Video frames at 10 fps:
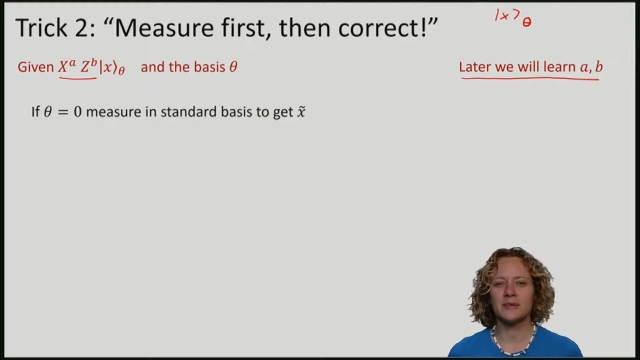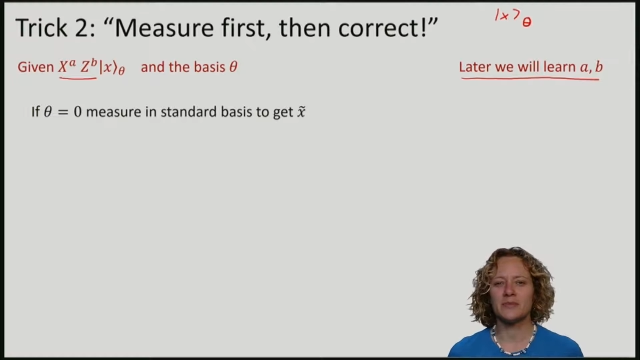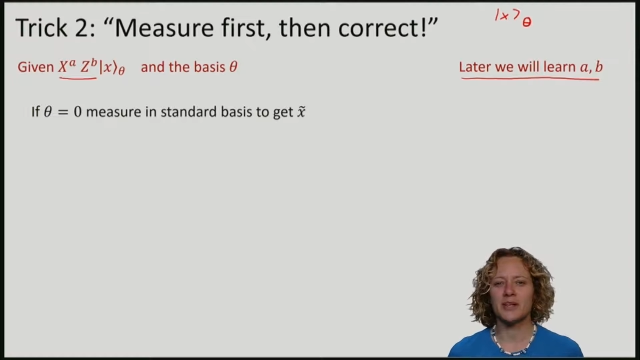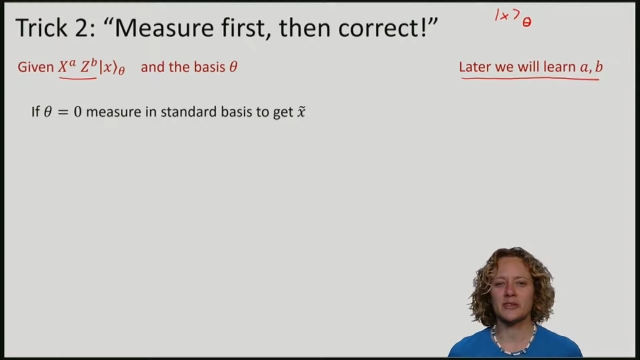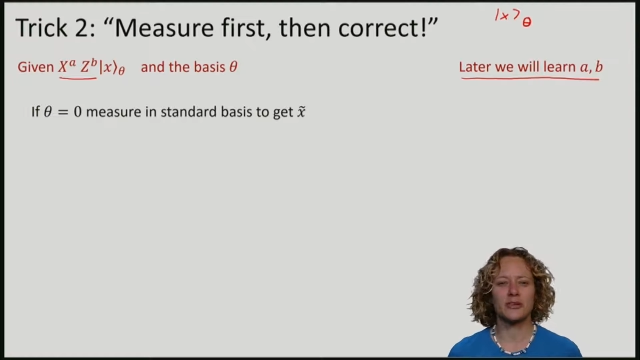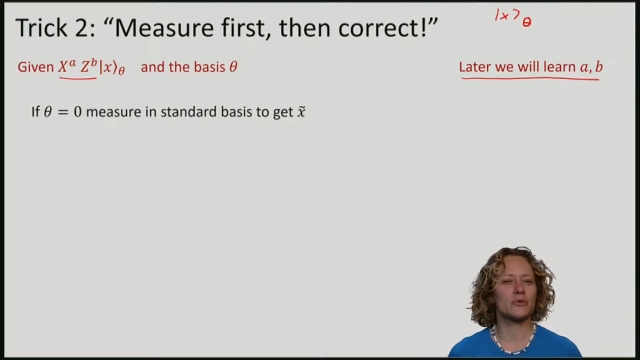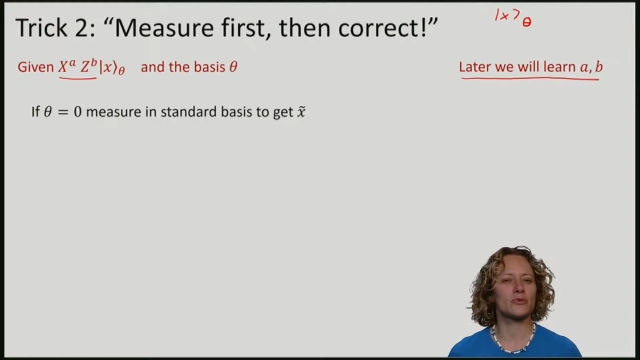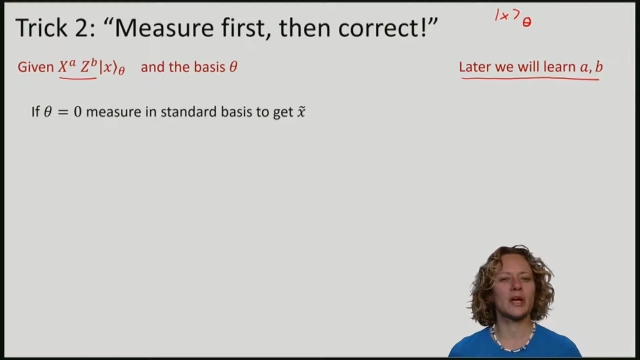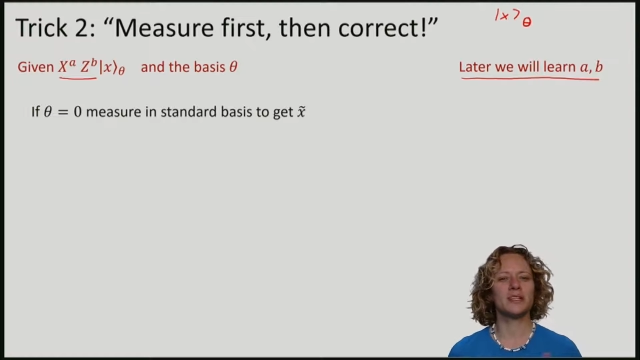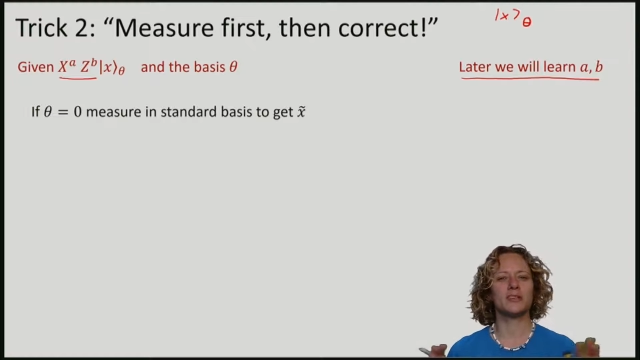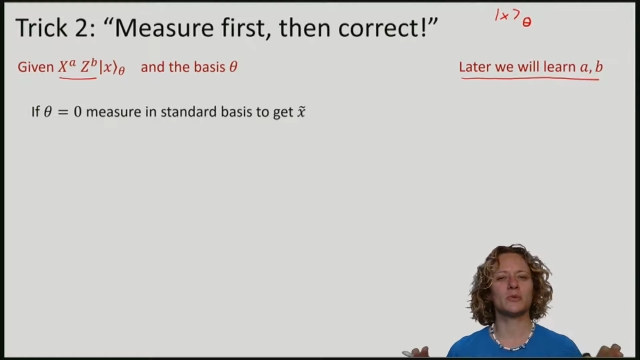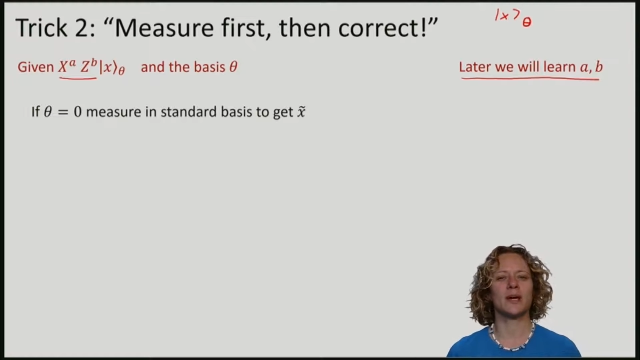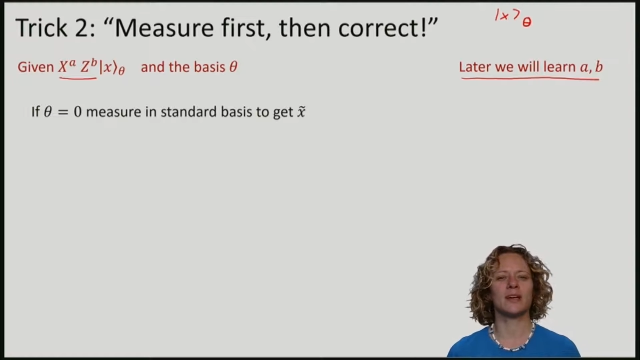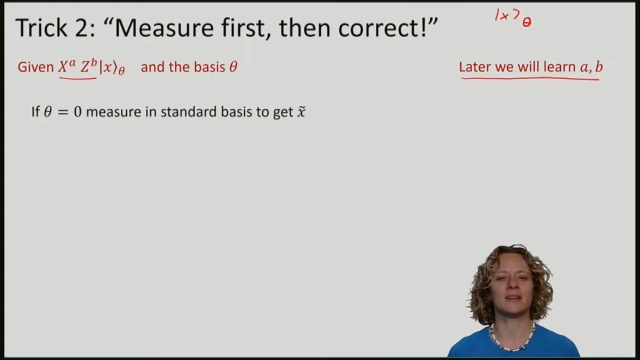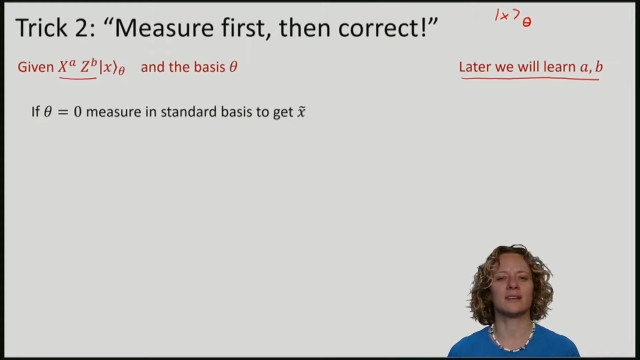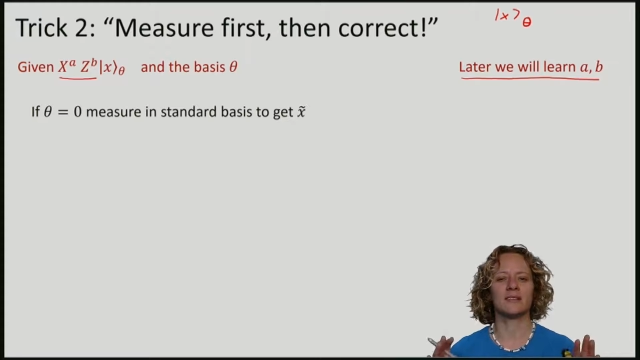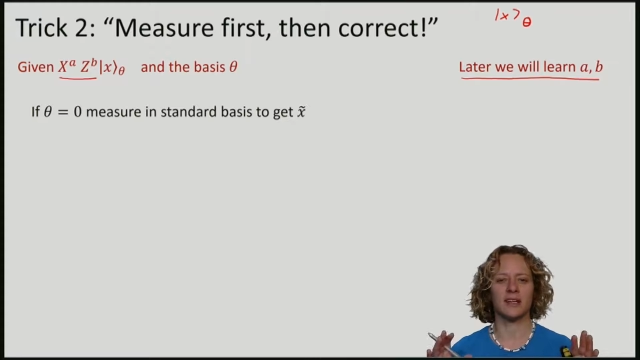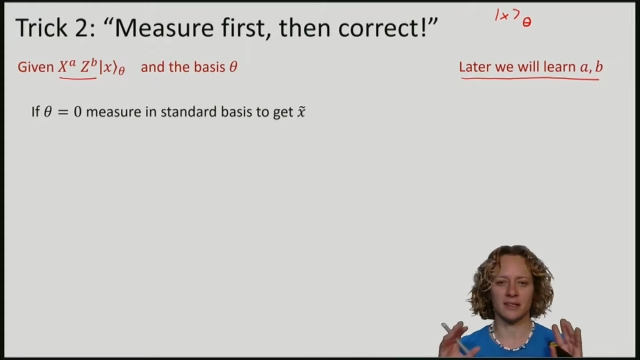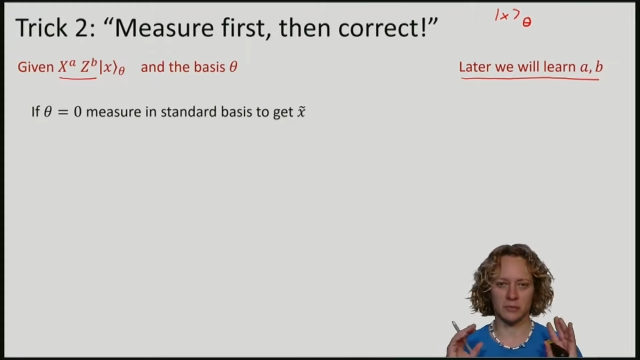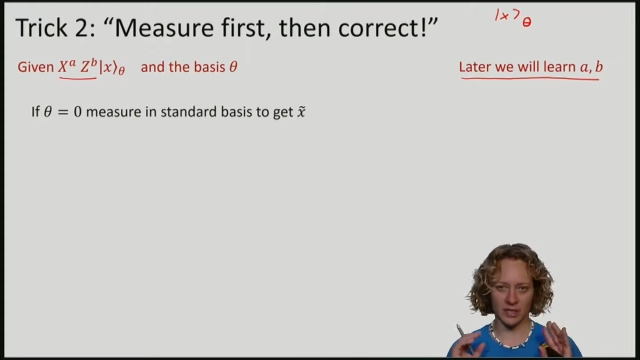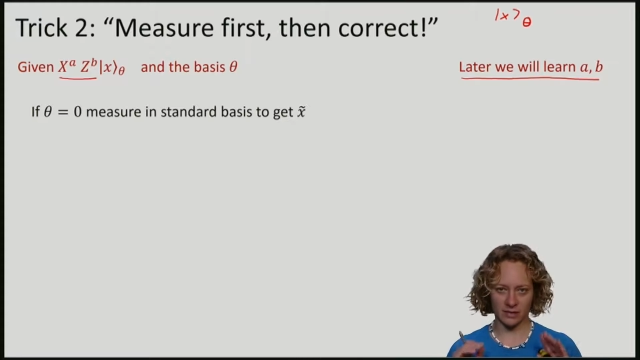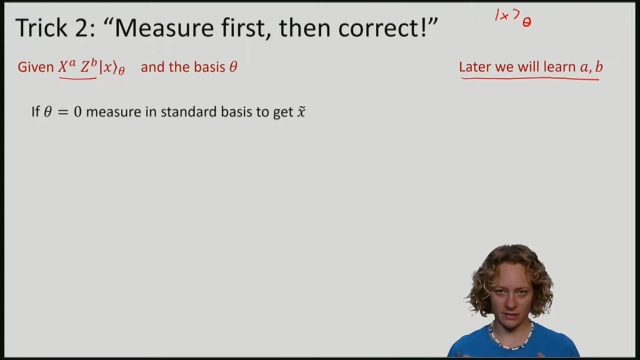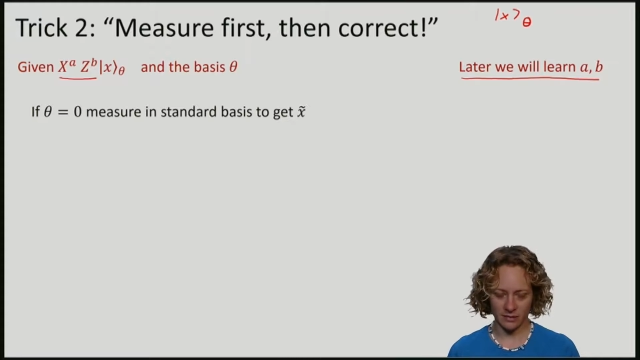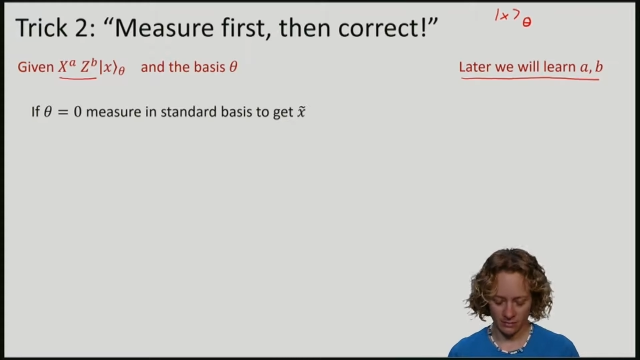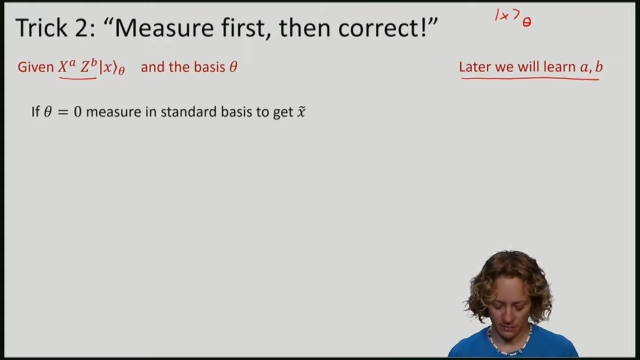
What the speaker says: measure right away in the standard basis.